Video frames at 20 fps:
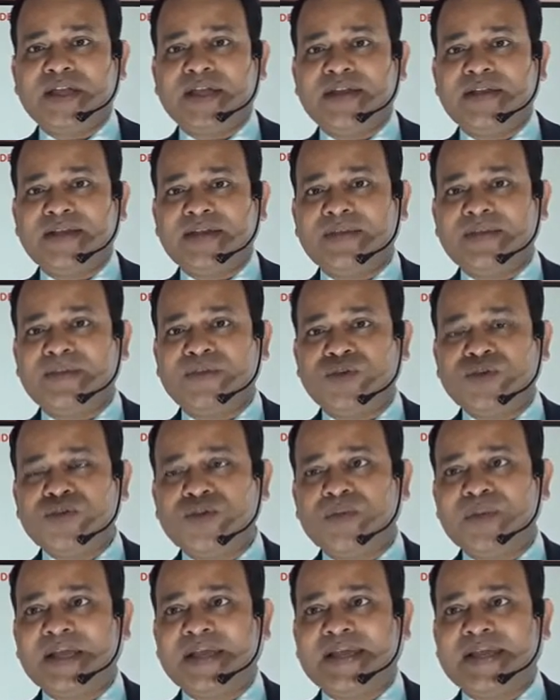and, and most
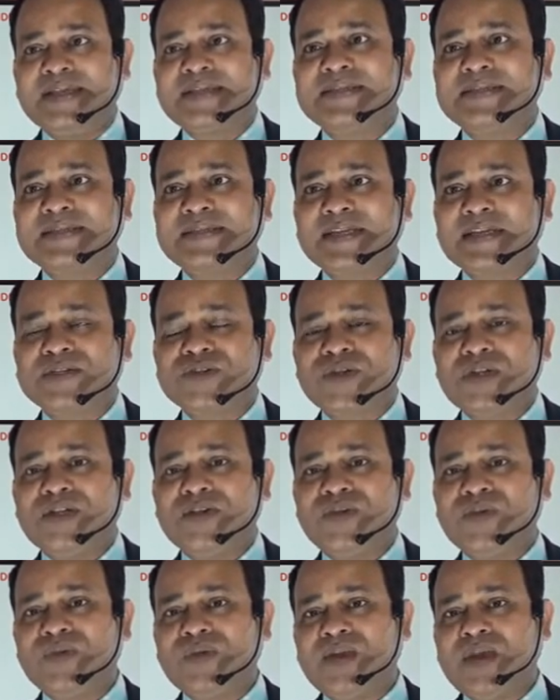of the cases actually you
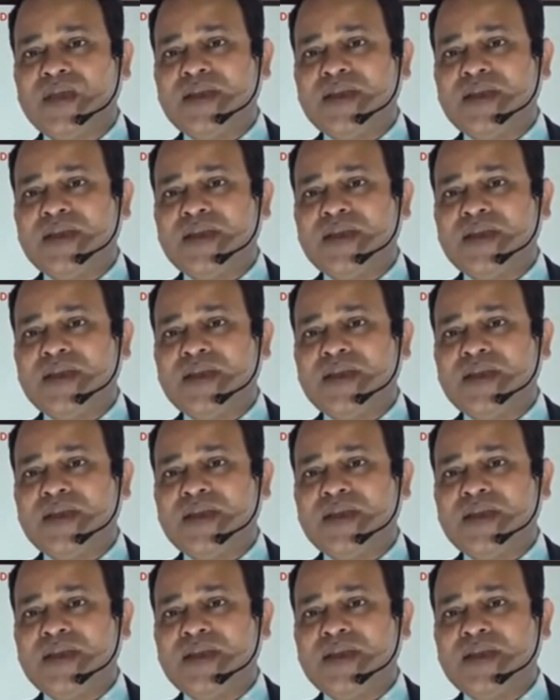know